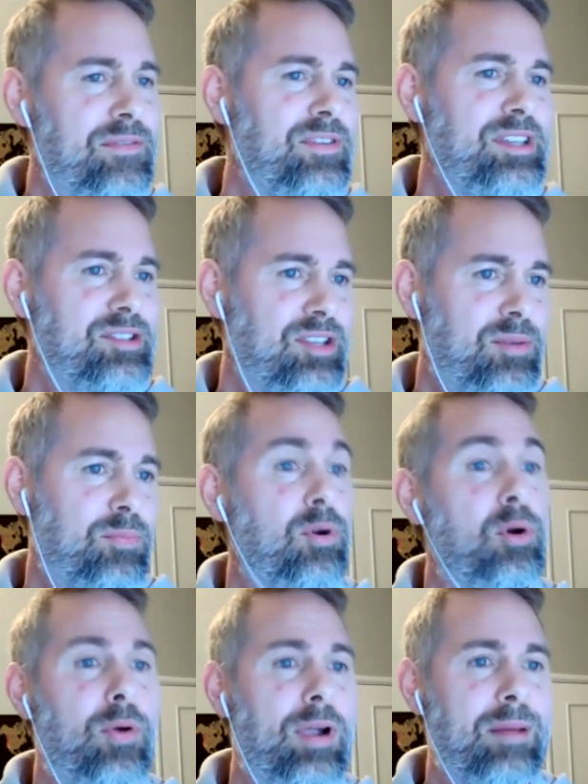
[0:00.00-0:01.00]
visa
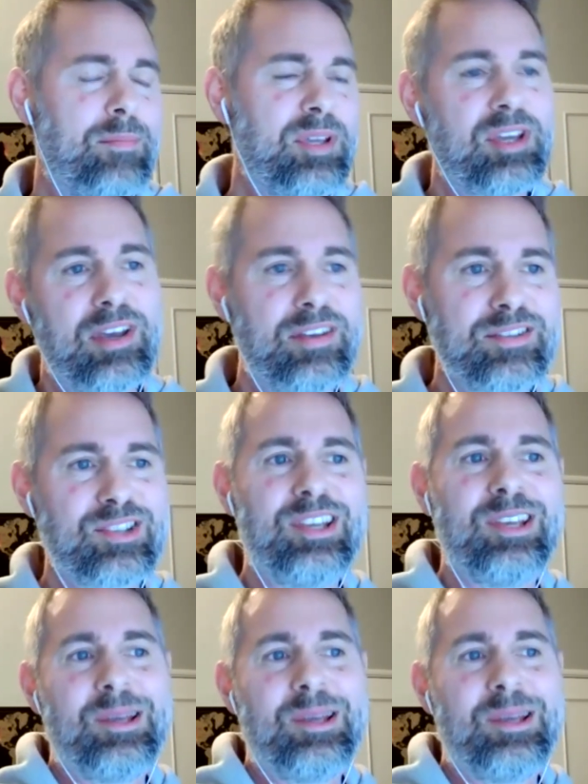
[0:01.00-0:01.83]
program because